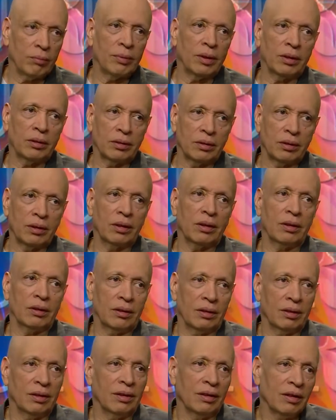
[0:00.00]
4 months.
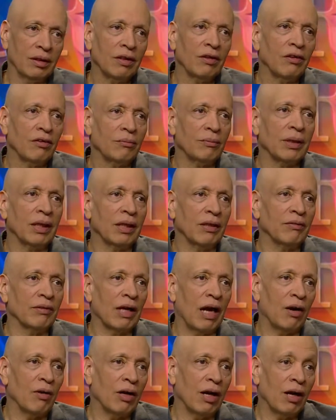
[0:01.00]

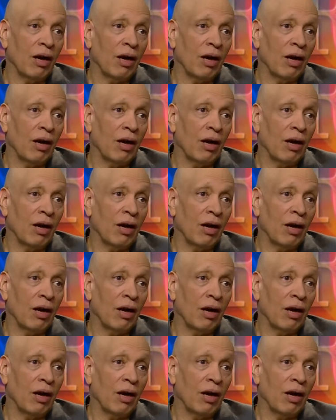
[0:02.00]
Yeah.